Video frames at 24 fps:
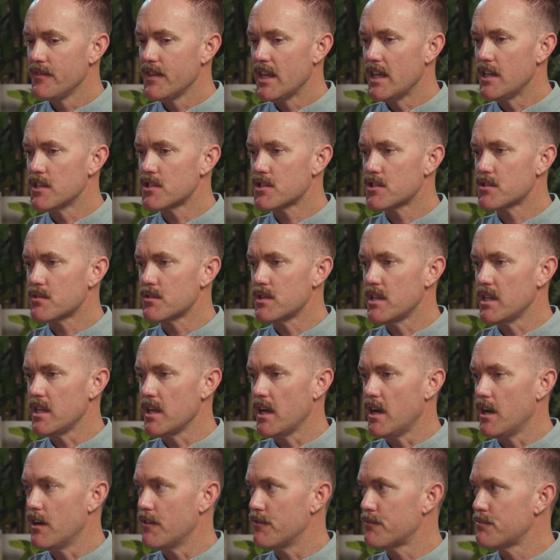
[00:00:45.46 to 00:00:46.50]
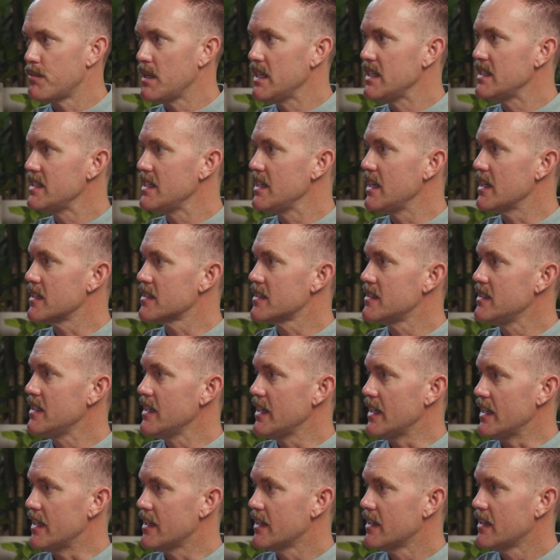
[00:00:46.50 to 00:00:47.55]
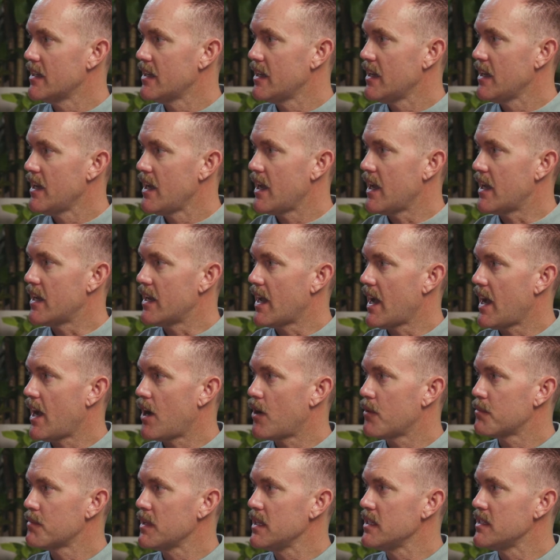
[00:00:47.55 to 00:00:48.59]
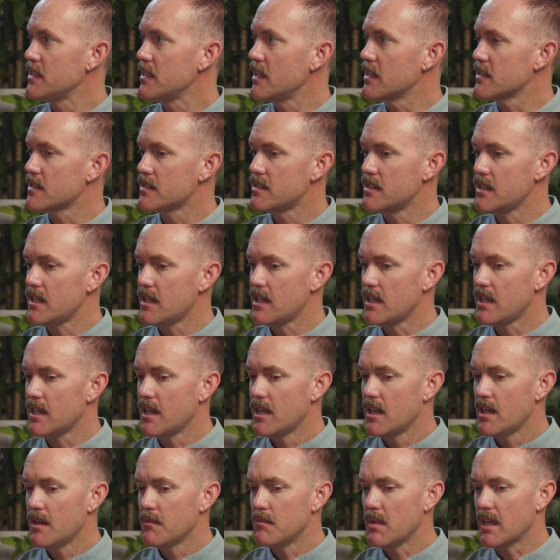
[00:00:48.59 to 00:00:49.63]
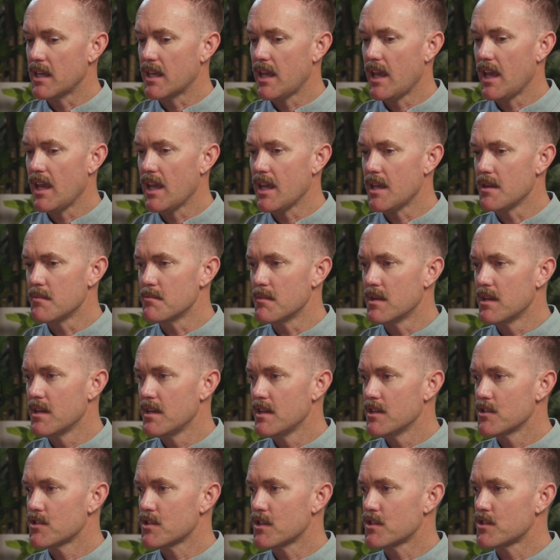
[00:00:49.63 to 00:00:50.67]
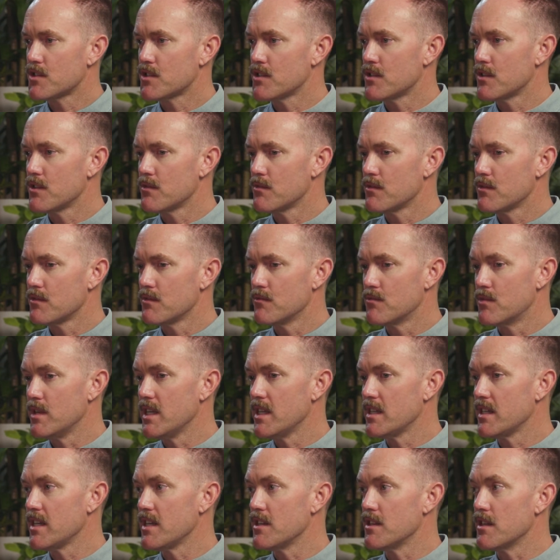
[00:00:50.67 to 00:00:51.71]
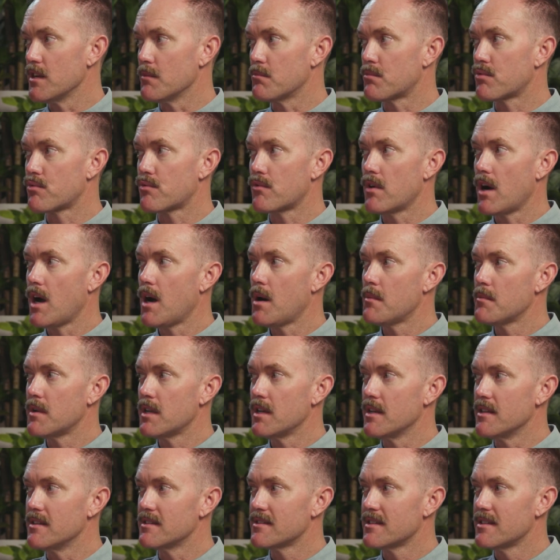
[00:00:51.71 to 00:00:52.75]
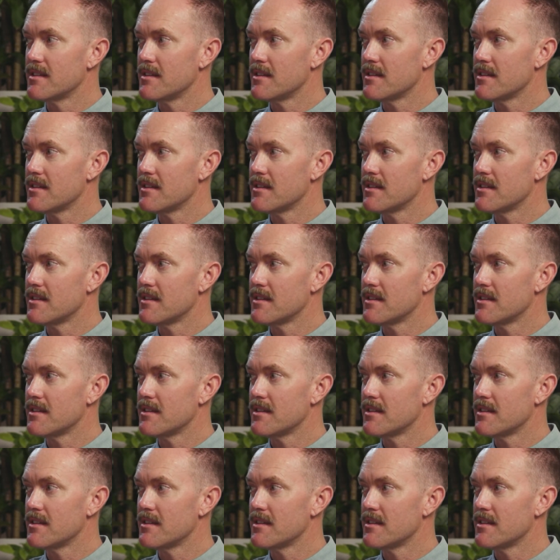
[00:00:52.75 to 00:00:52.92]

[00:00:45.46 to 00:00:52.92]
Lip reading: history of PTSD and how PTSD became such really the prominent